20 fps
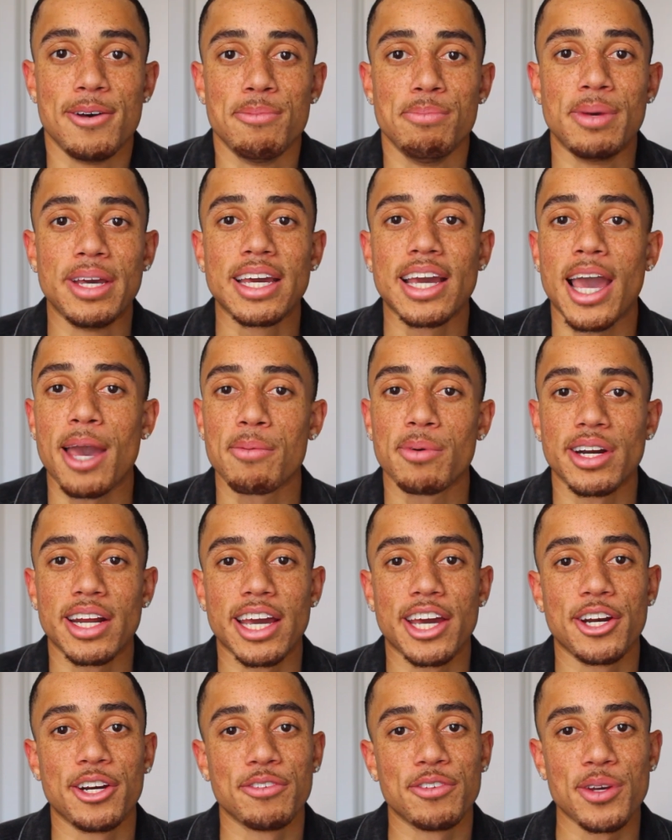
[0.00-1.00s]
Being able to
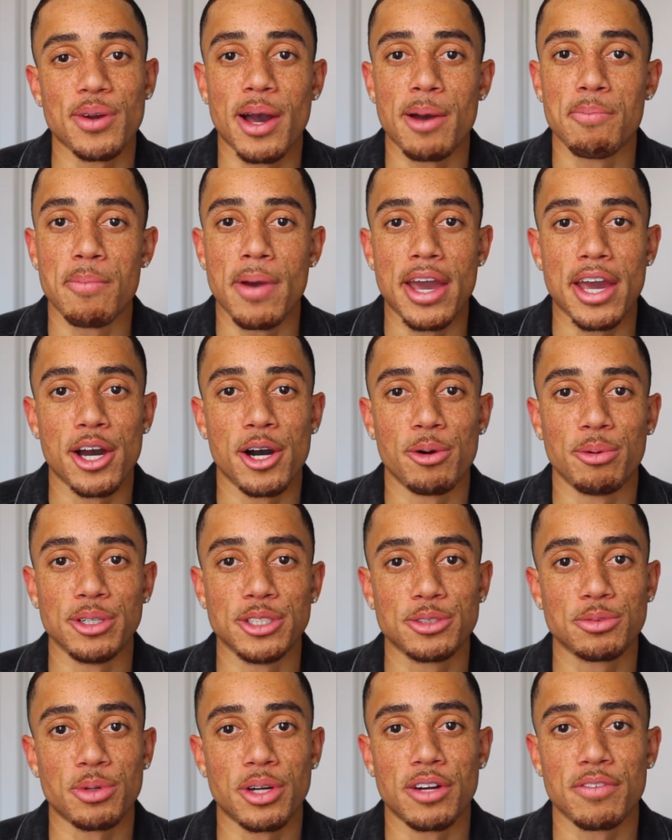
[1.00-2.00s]
interview at Mayo
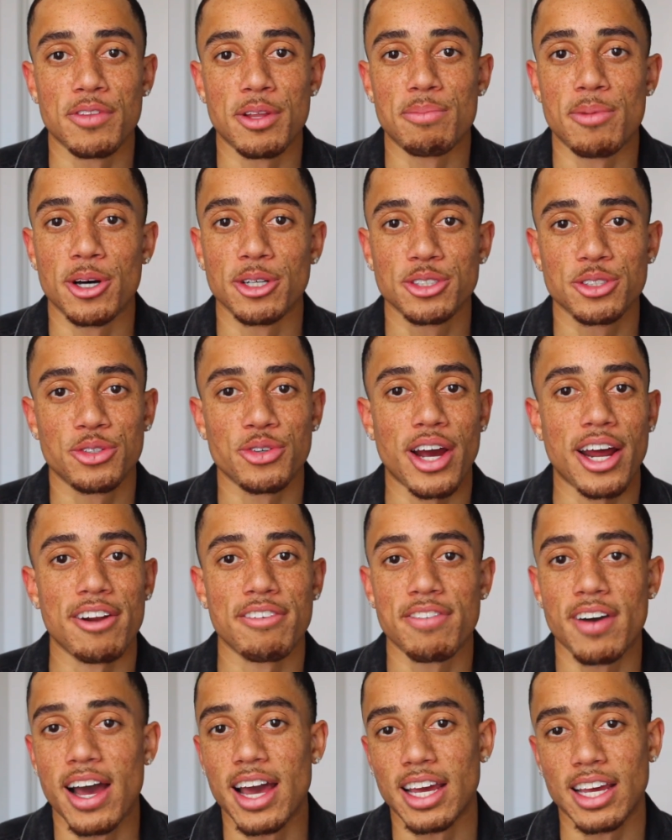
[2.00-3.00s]
was one of the most
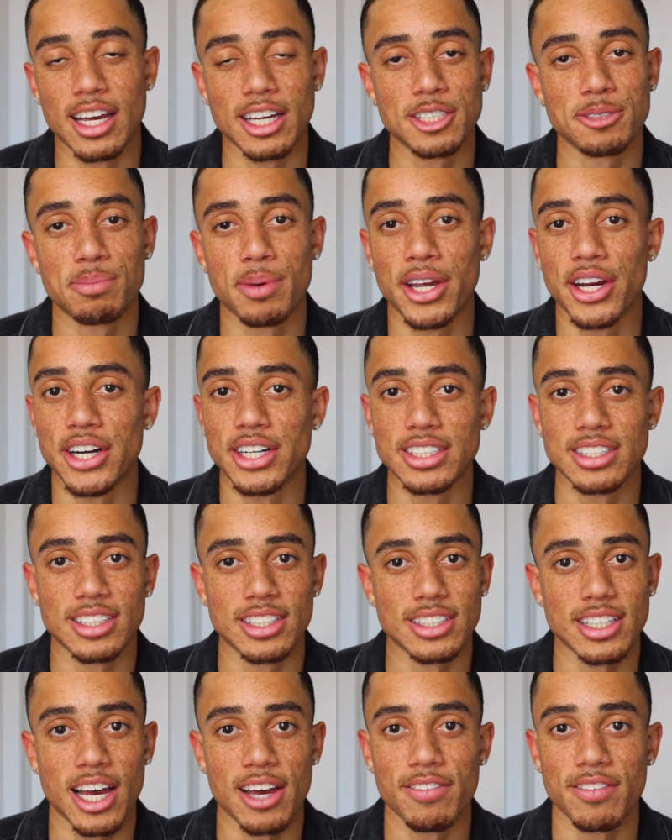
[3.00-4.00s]
gratifying
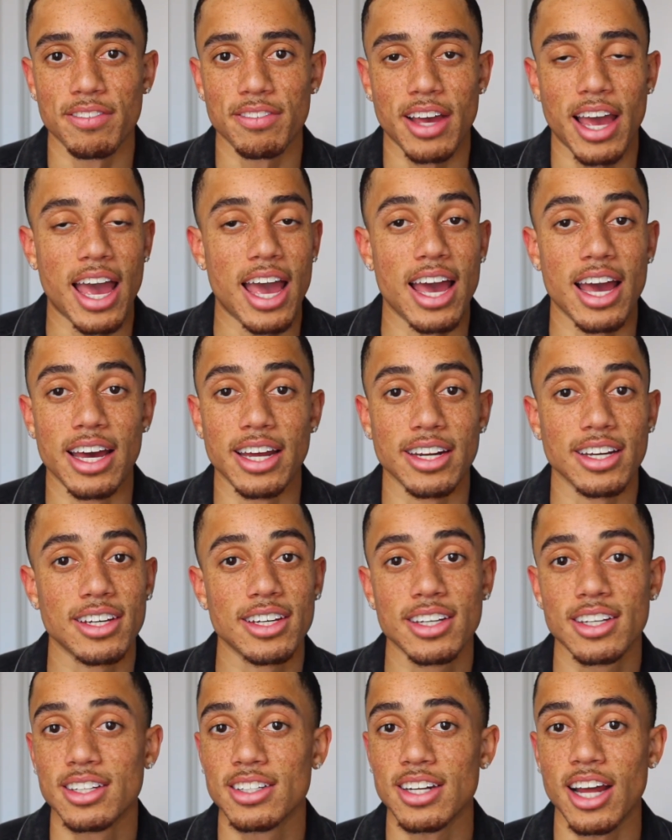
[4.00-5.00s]
experiences I've had.
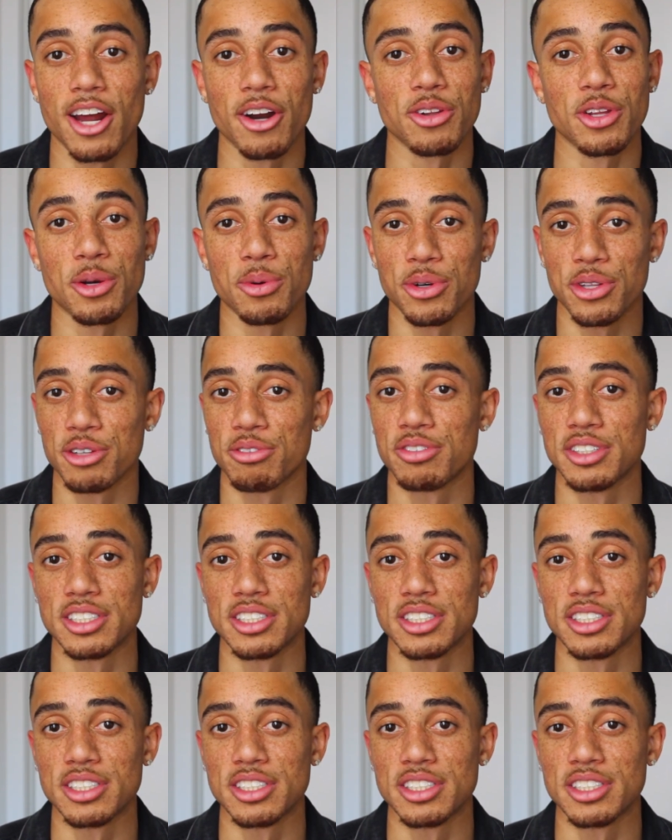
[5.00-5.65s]
Not only were the